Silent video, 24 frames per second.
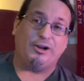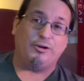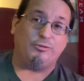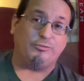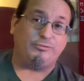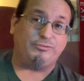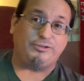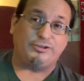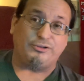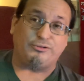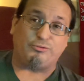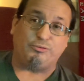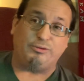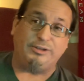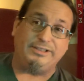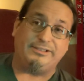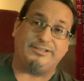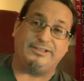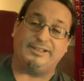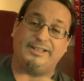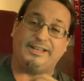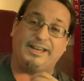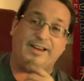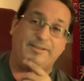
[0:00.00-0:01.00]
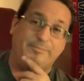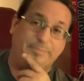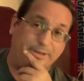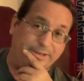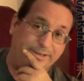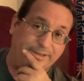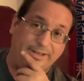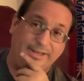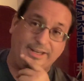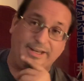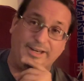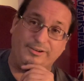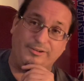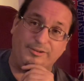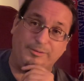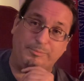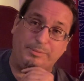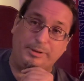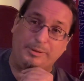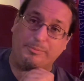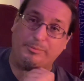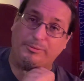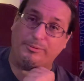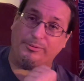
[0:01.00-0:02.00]
Just recently I've been hearing
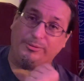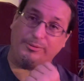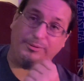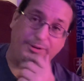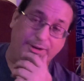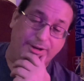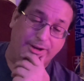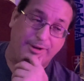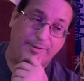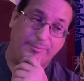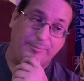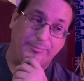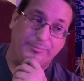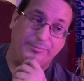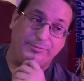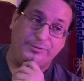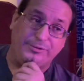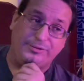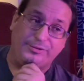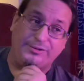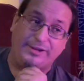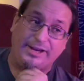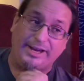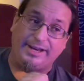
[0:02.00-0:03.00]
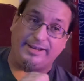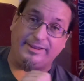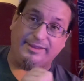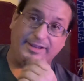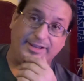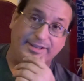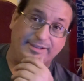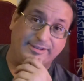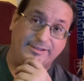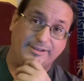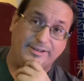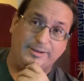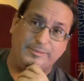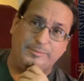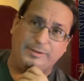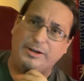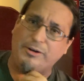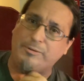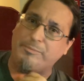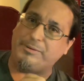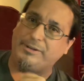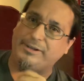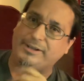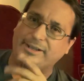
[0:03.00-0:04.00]
people say that they
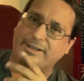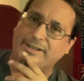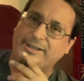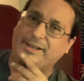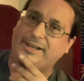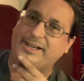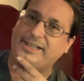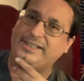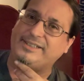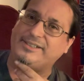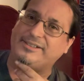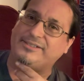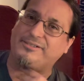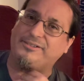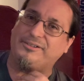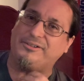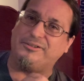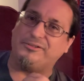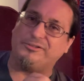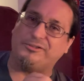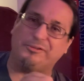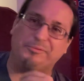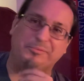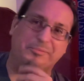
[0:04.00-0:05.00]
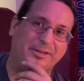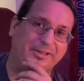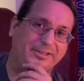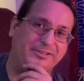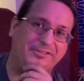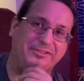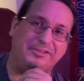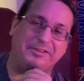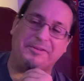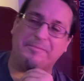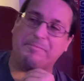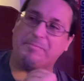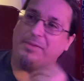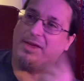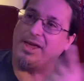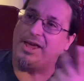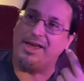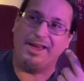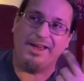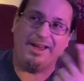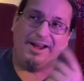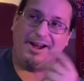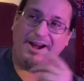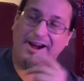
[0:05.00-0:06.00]
don't particularly like this song too much, and
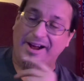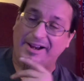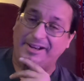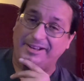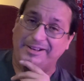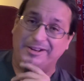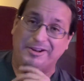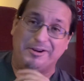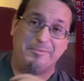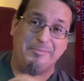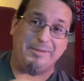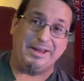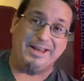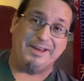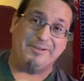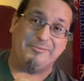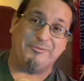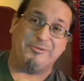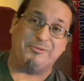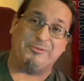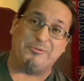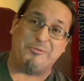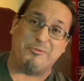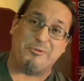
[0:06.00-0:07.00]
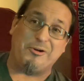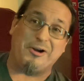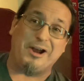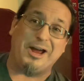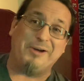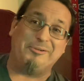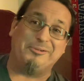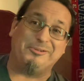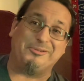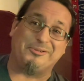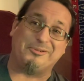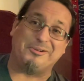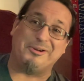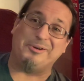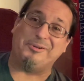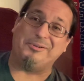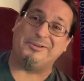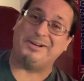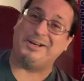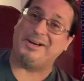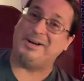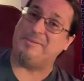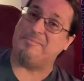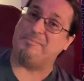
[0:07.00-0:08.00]
I don't know, man. Where I was
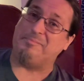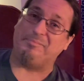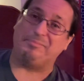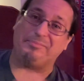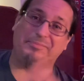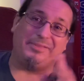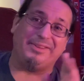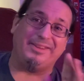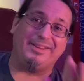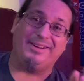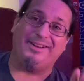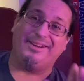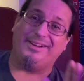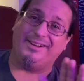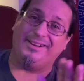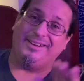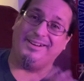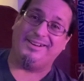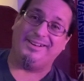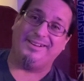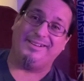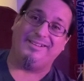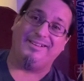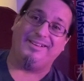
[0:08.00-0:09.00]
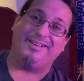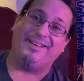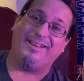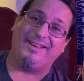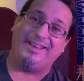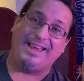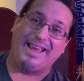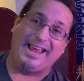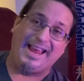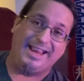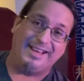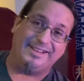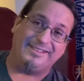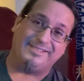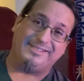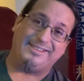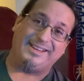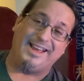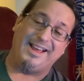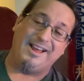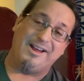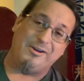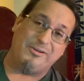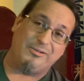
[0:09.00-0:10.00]
growing up, hands
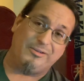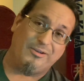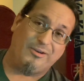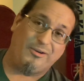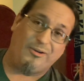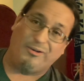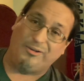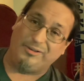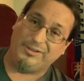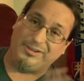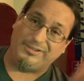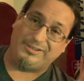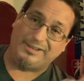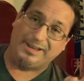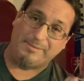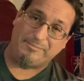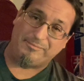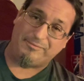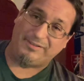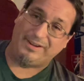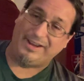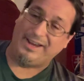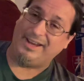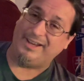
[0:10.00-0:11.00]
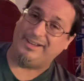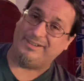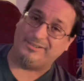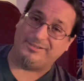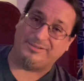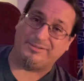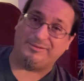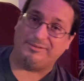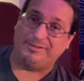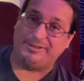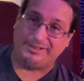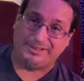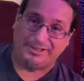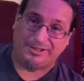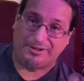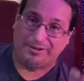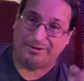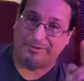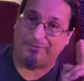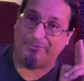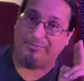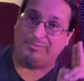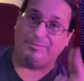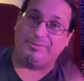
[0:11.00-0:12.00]
down, all the Zep fans,
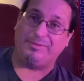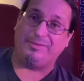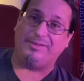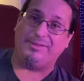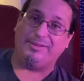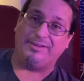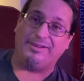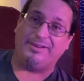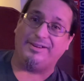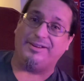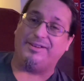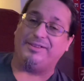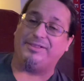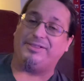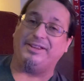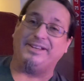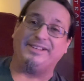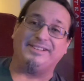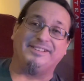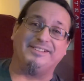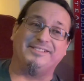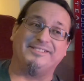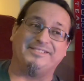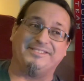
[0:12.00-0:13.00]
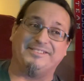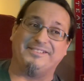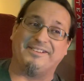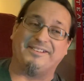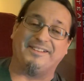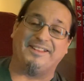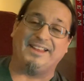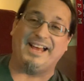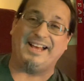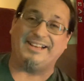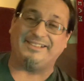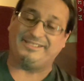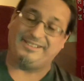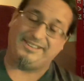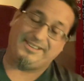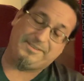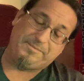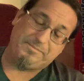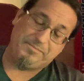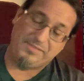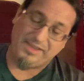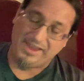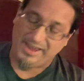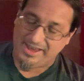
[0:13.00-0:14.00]
think this is a classic,
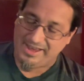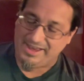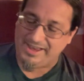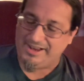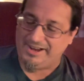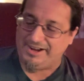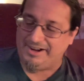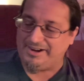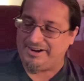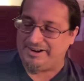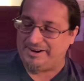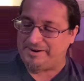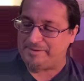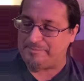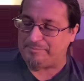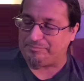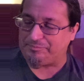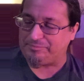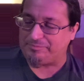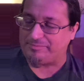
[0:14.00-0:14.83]
and